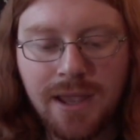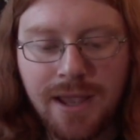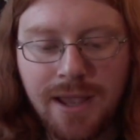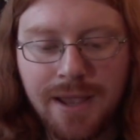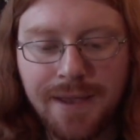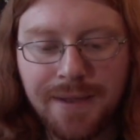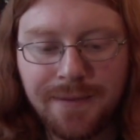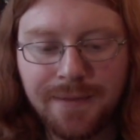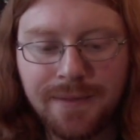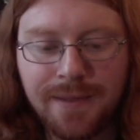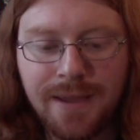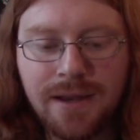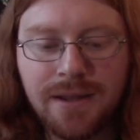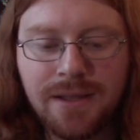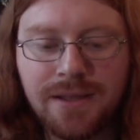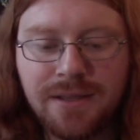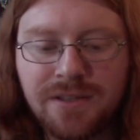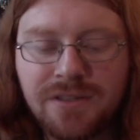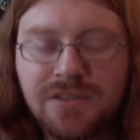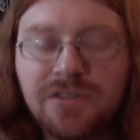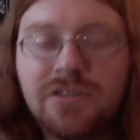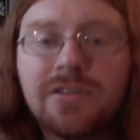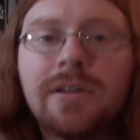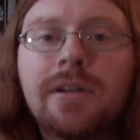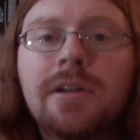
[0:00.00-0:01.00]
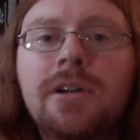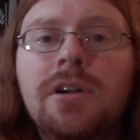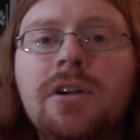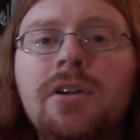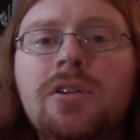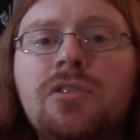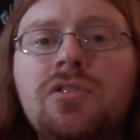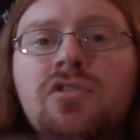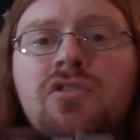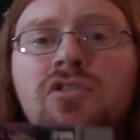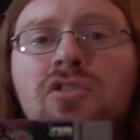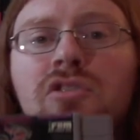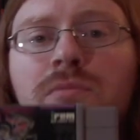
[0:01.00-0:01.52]
and that is
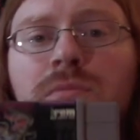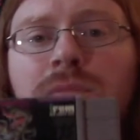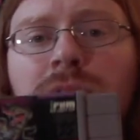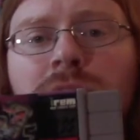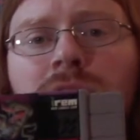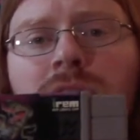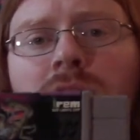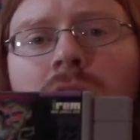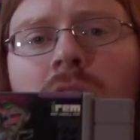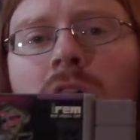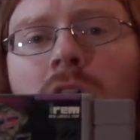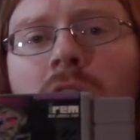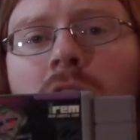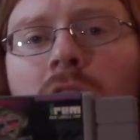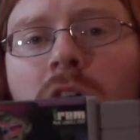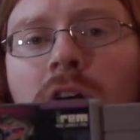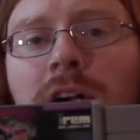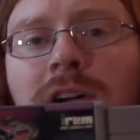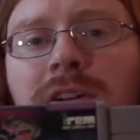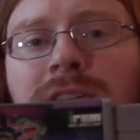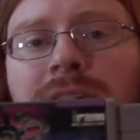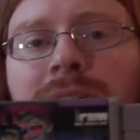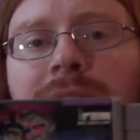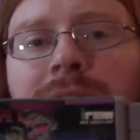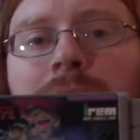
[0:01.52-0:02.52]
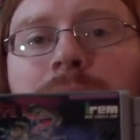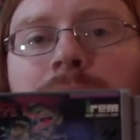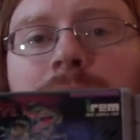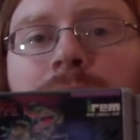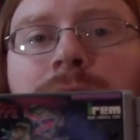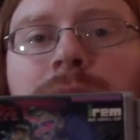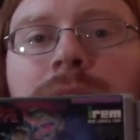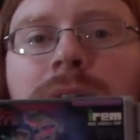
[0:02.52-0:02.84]
Super RType.